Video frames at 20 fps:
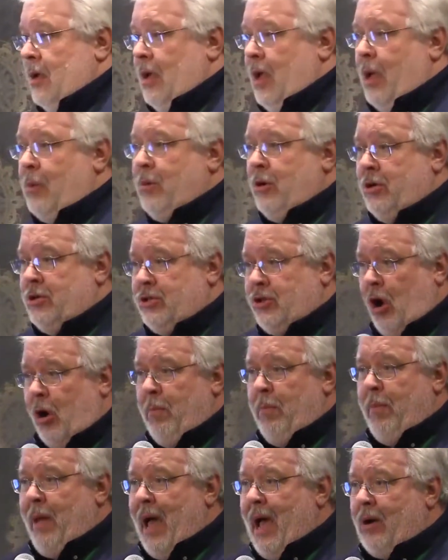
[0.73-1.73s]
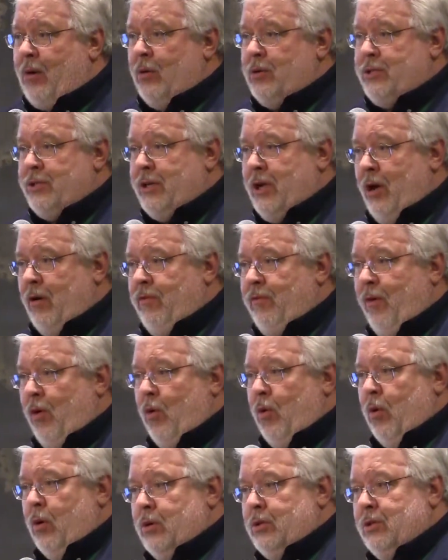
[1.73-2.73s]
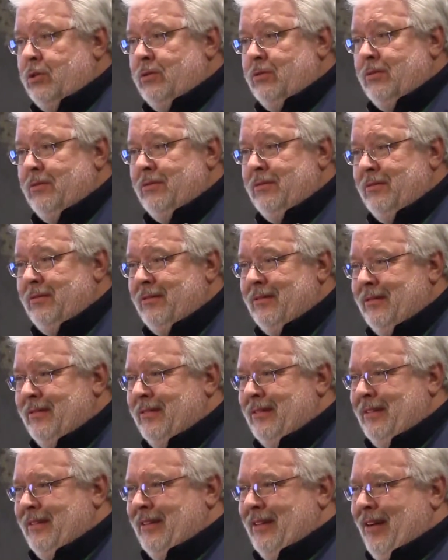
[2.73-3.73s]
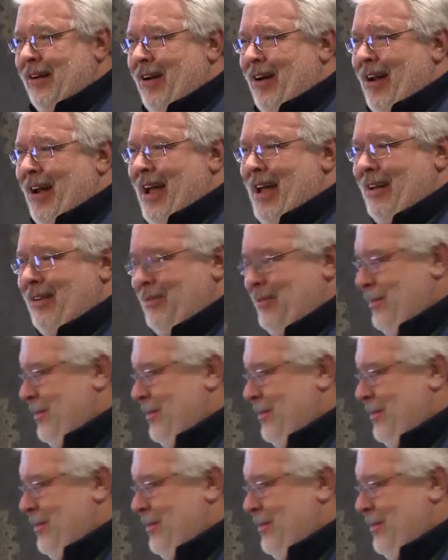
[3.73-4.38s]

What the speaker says: I'm going to start backwards and go forwards. All right?